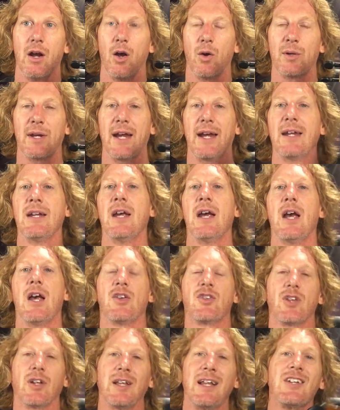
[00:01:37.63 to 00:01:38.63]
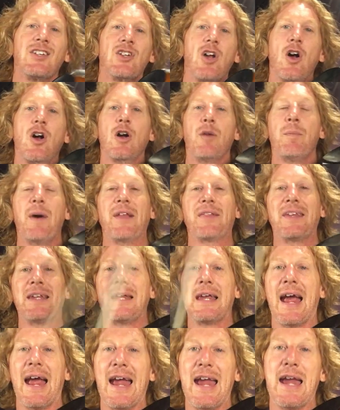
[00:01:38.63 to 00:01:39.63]
Okay, so let's talk about
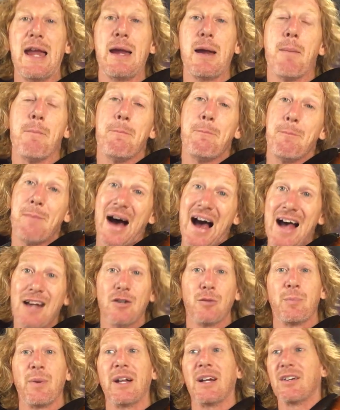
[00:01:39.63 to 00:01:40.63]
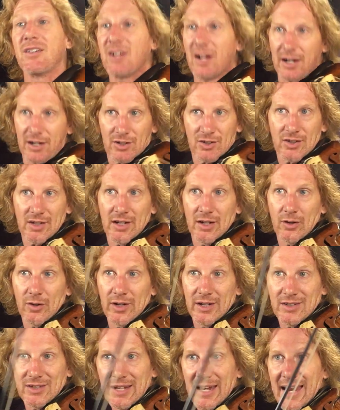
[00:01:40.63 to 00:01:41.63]
the A minor pentatonic scale.
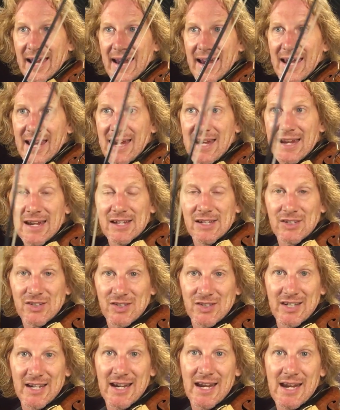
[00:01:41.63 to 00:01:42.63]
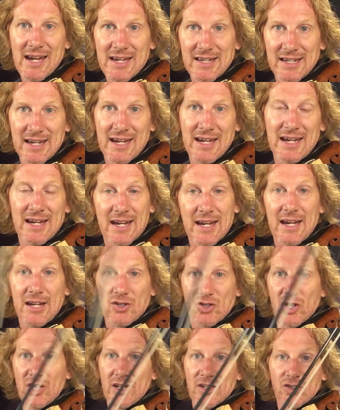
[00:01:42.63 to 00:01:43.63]
It's A, C, D,
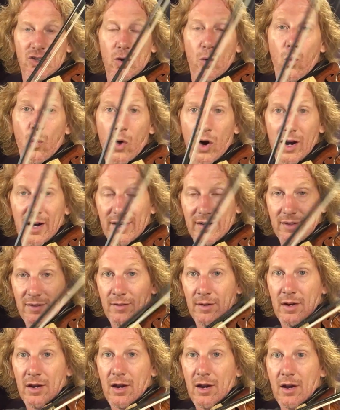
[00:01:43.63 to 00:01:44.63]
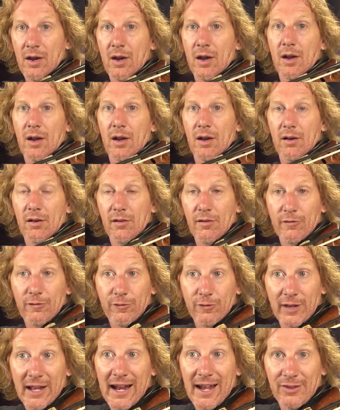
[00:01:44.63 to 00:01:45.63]
E, G. So 1,
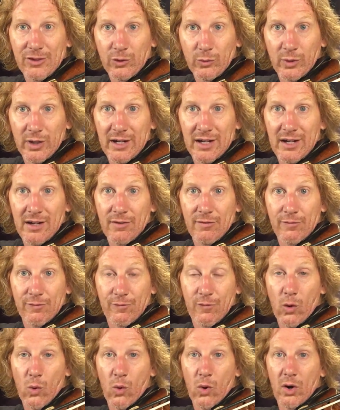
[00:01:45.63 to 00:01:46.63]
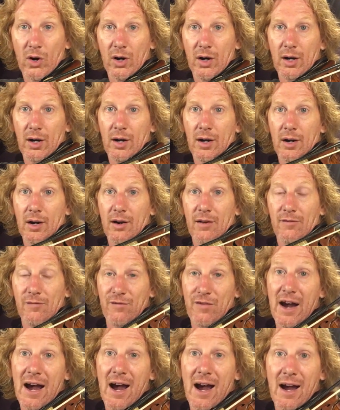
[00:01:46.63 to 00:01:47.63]
flat 3,
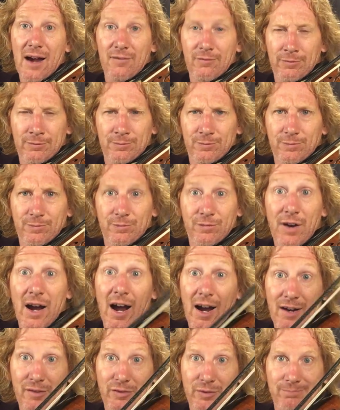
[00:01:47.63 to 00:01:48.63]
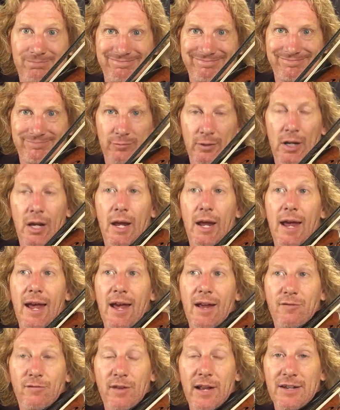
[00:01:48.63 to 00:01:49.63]
4, 5,
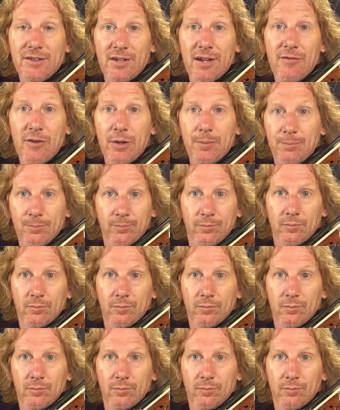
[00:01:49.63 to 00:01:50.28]
and flat 7.